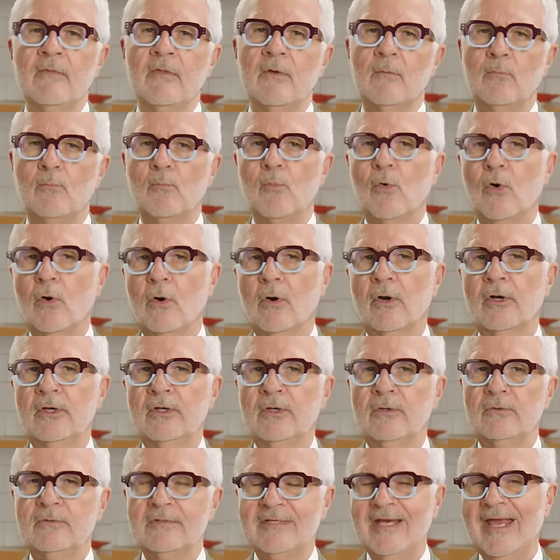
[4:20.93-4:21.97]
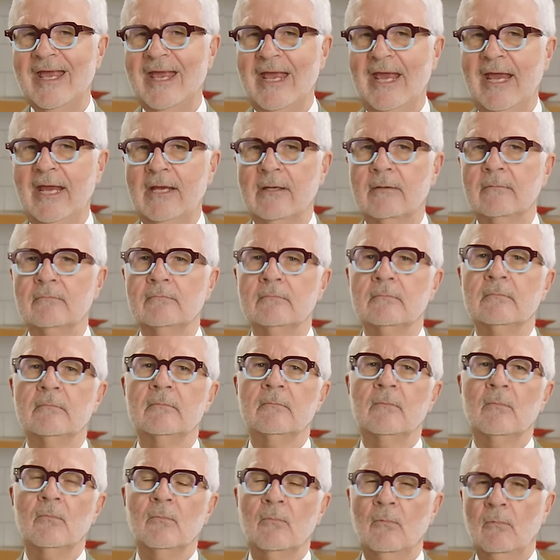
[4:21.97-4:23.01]
The more you take
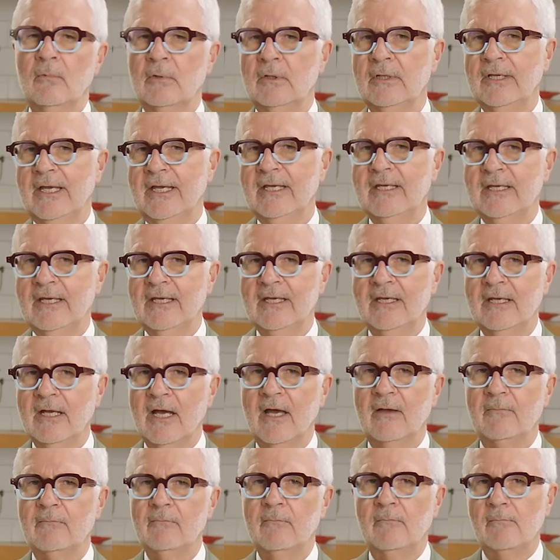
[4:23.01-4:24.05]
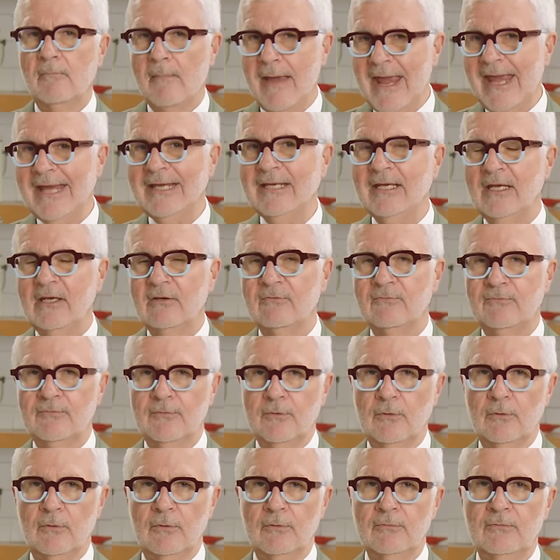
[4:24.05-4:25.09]
leaky gut making
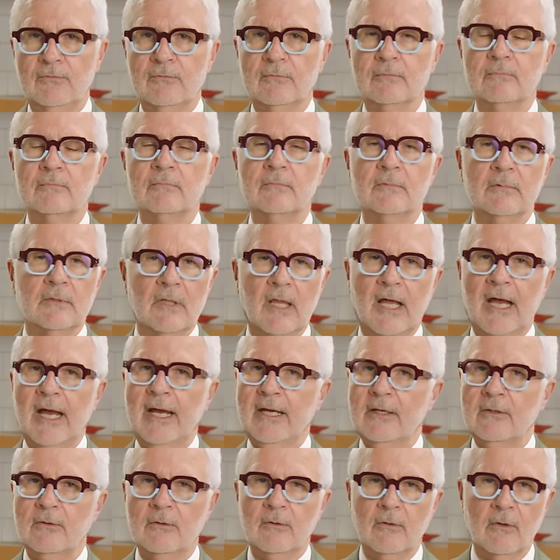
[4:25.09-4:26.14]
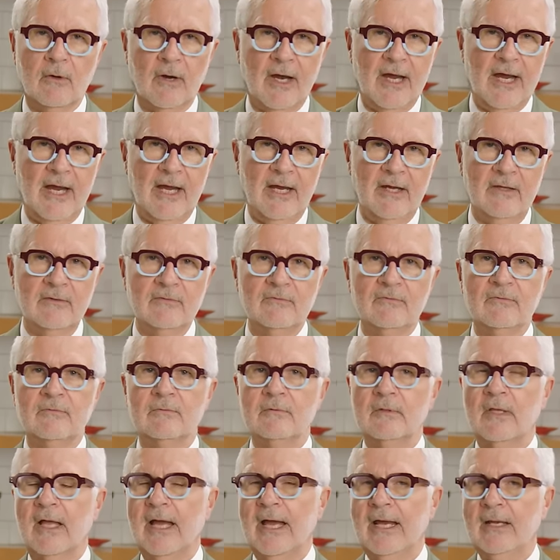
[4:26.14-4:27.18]
foods, like grains,
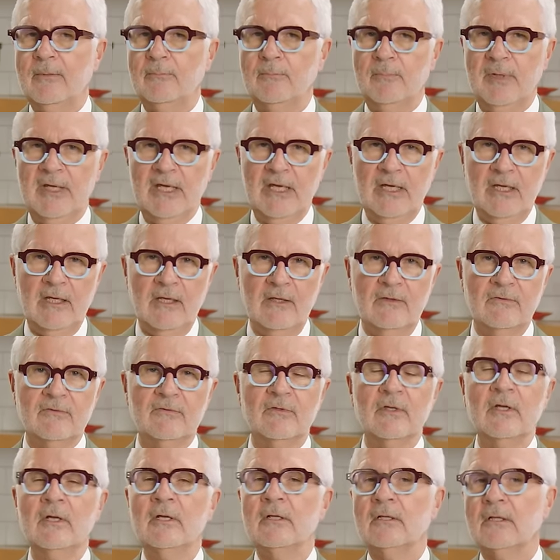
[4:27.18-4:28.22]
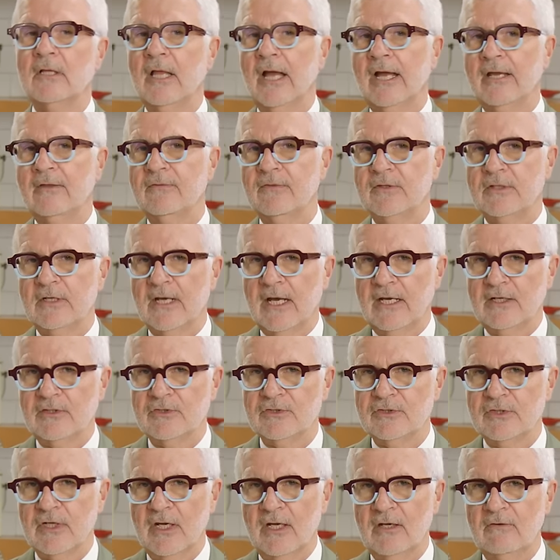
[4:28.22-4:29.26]
like beans, like the
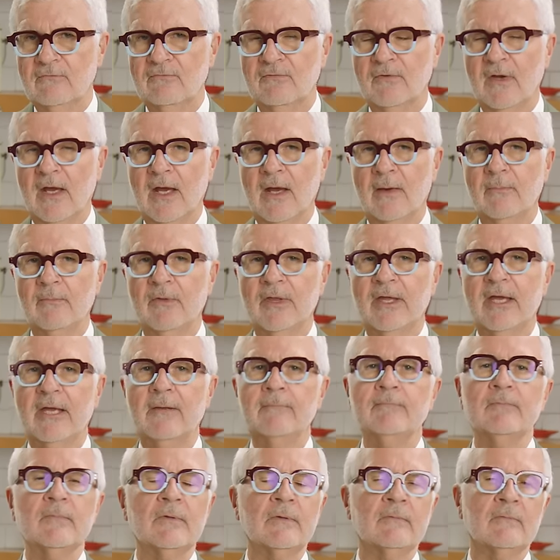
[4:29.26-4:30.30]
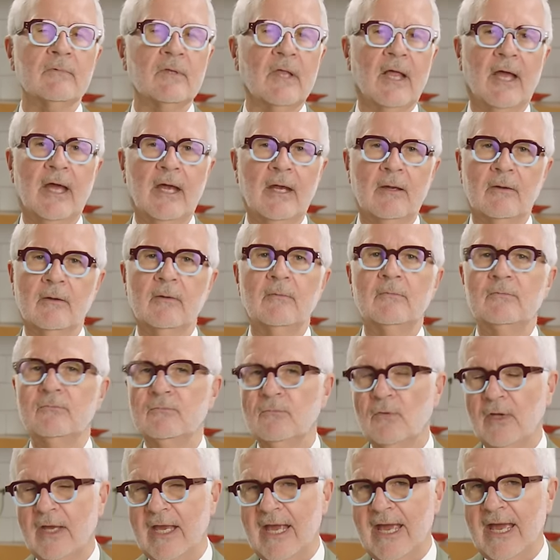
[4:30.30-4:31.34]
nightshade family, like
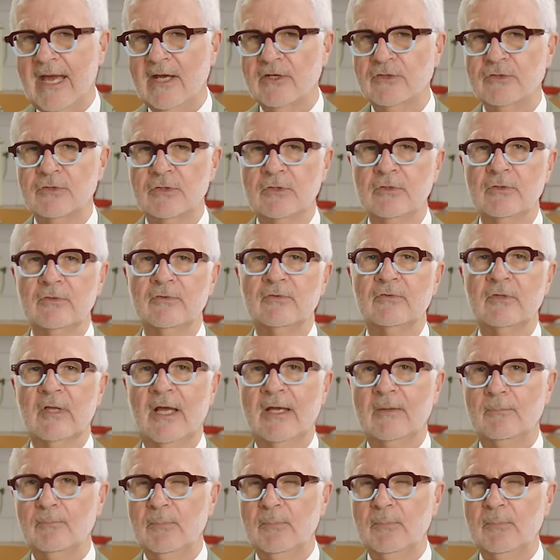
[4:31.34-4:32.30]
cashews, like